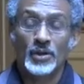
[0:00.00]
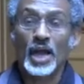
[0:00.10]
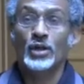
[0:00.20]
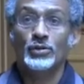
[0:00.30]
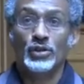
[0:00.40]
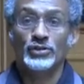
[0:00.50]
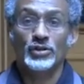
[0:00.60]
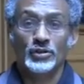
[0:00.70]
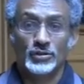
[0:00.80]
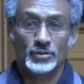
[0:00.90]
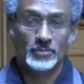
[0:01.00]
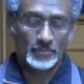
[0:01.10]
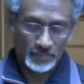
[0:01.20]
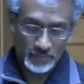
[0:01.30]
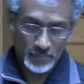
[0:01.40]
I lost a shirt.
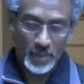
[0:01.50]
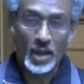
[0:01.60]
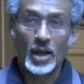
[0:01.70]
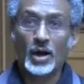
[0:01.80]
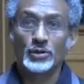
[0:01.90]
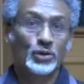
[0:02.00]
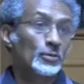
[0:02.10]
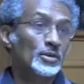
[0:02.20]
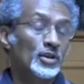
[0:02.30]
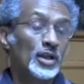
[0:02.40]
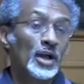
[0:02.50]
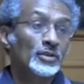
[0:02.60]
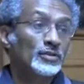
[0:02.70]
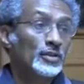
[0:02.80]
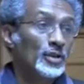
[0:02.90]
Our dormitory
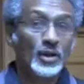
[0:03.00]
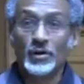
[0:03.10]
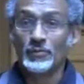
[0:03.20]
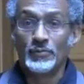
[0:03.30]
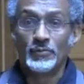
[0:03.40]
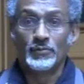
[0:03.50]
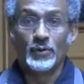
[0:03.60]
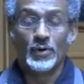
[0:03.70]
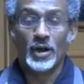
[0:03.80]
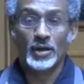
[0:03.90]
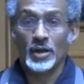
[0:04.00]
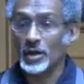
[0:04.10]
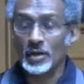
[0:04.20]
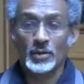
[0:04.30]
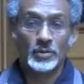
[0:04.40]
has
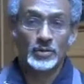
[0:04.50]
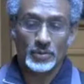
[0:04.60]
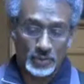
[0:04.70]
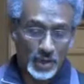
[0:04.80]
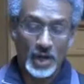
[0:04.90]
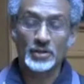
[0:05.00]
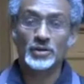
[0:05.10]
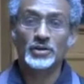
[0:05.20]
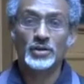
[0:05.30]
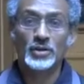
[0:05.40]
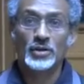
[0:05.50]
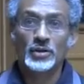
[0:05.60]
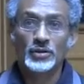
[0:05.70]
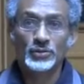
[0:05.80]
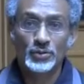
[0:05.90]
100
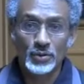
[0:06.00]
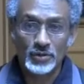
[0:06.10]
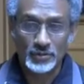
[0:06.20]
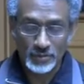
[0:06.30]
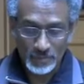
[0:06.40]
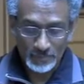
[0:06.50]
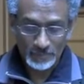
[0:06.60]
students.